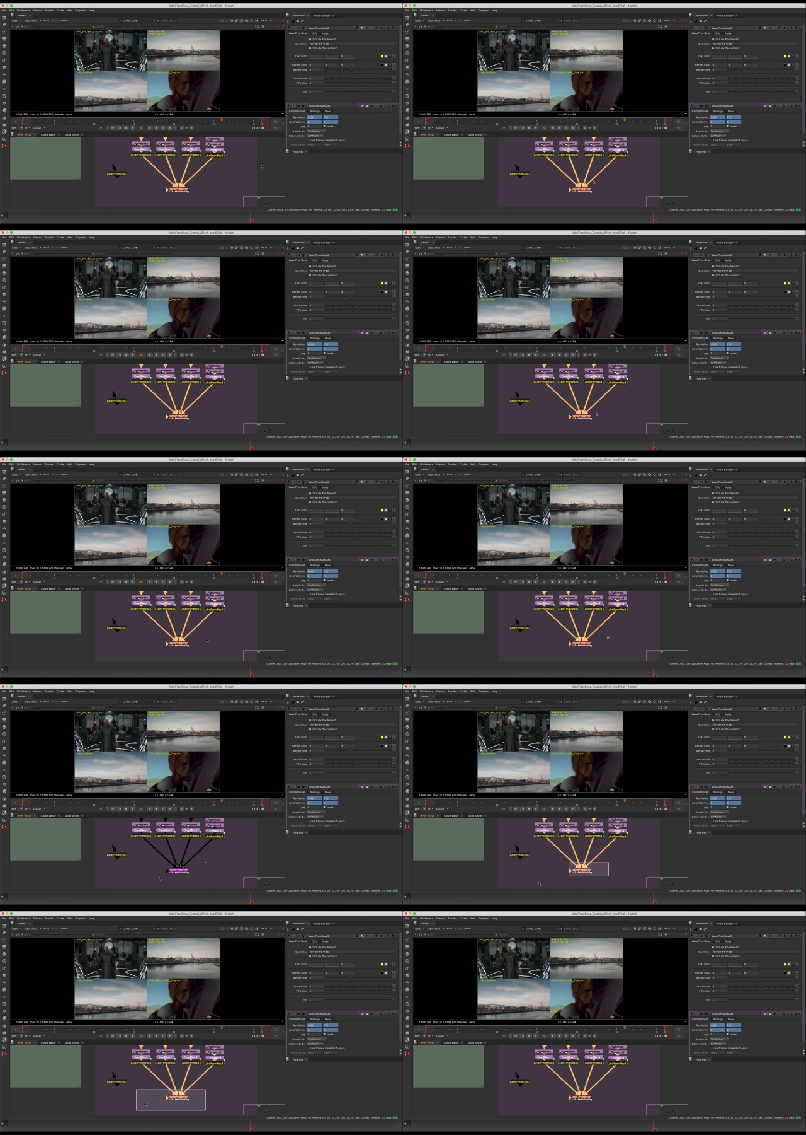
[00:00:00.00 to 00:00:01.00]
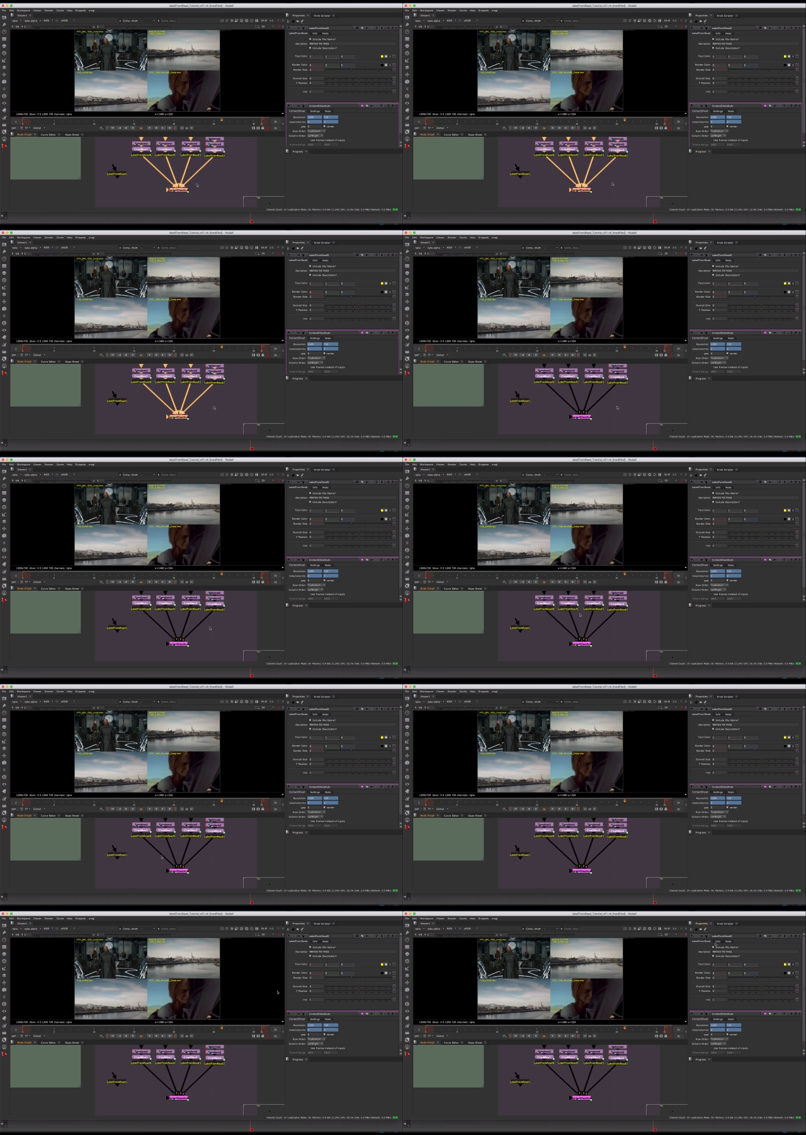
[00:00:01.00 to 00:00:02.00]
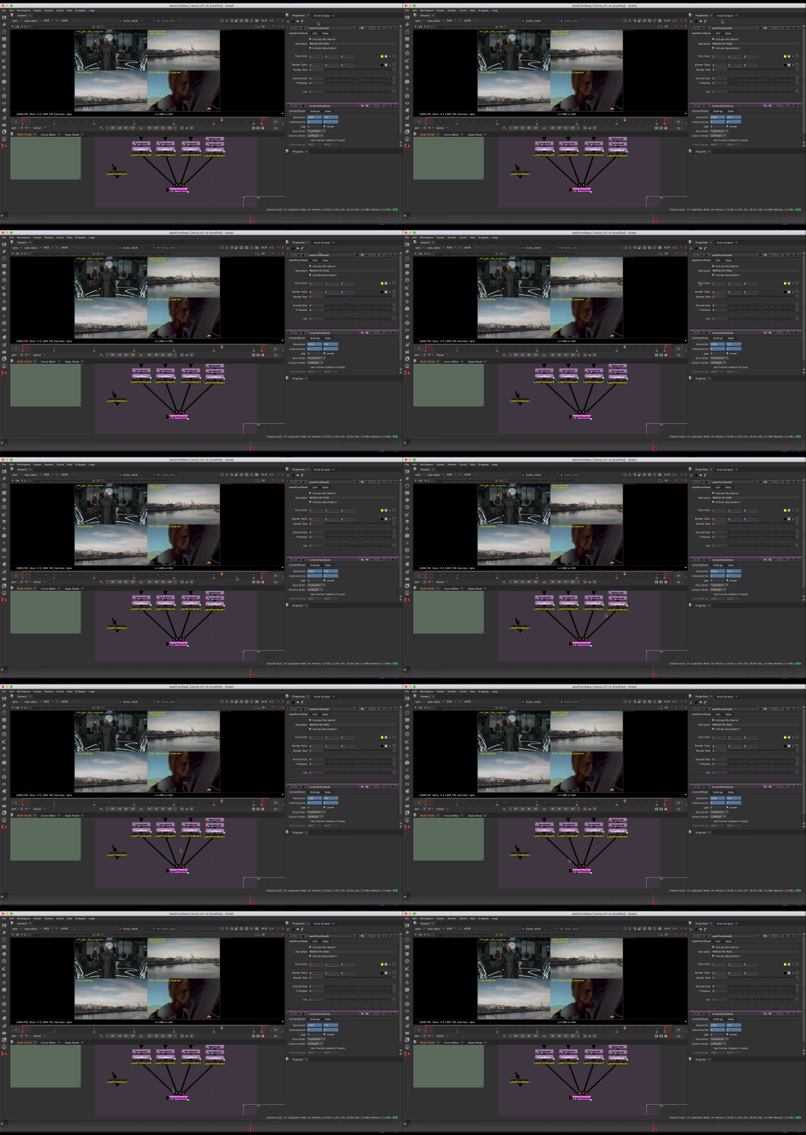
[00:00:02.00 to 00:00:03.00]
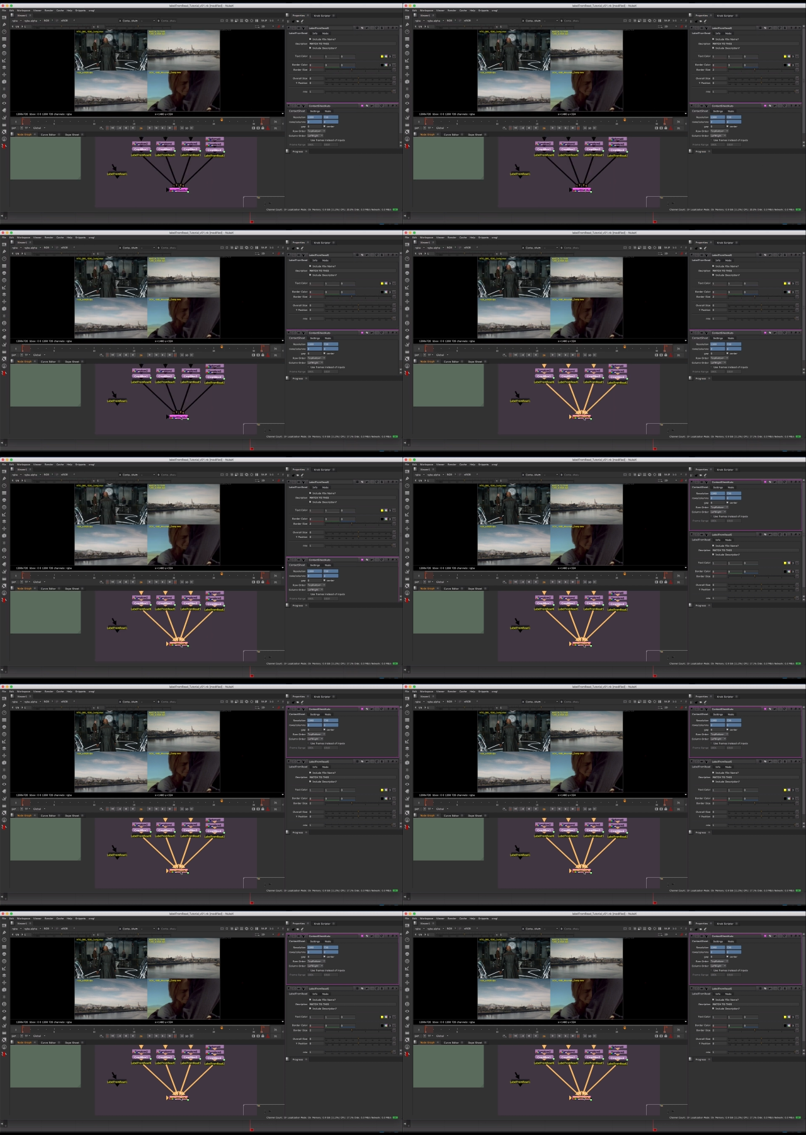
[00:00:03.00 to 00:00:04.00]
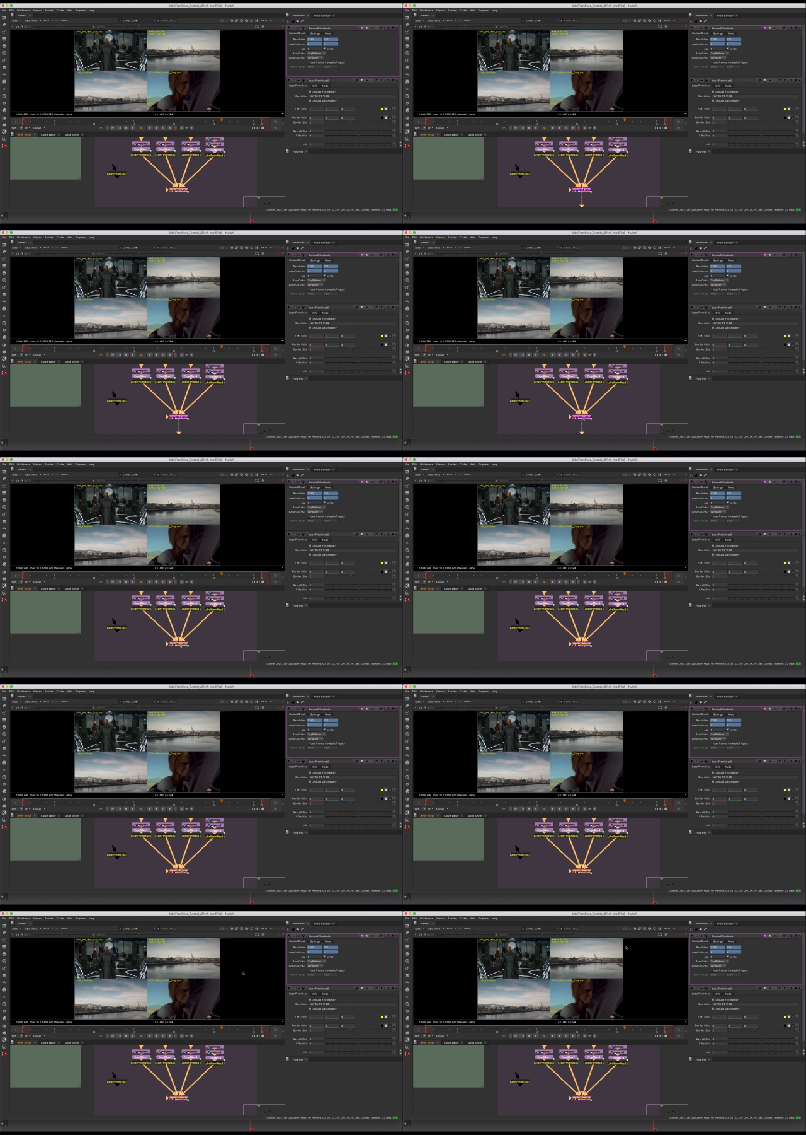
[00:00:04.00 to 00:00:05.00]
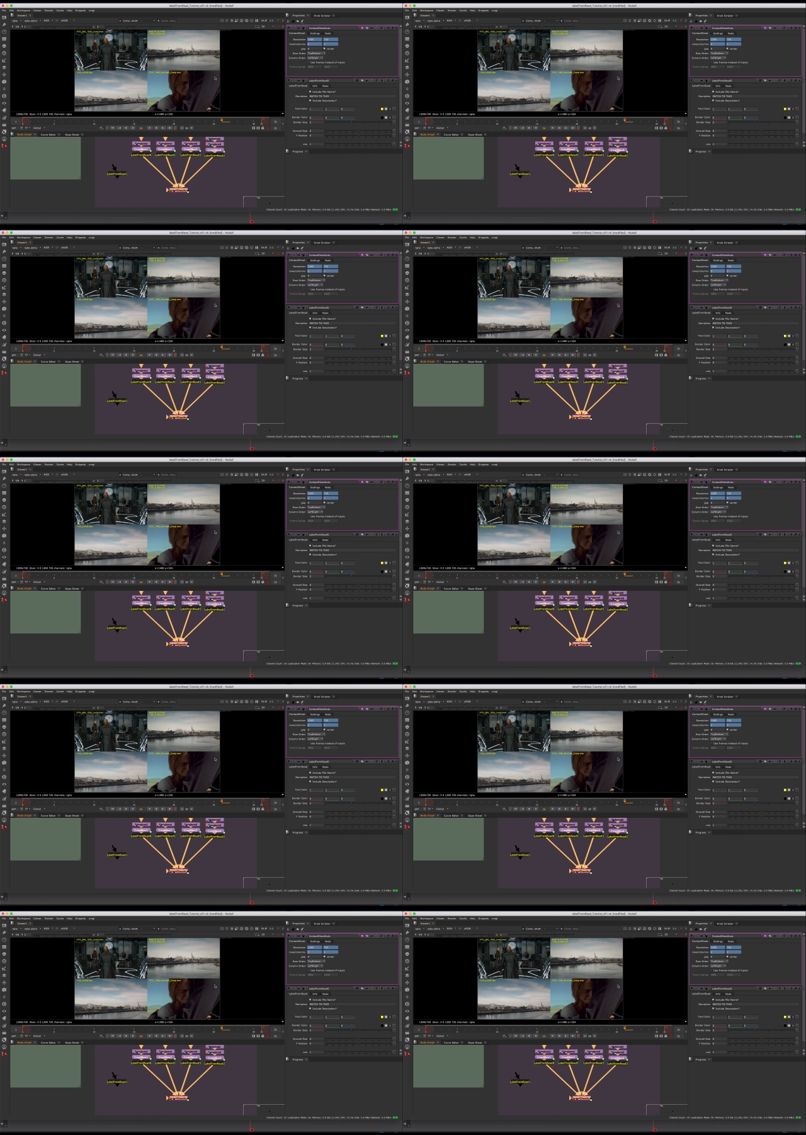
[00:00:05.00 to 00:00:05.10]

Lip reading: [unreadable: no face in view]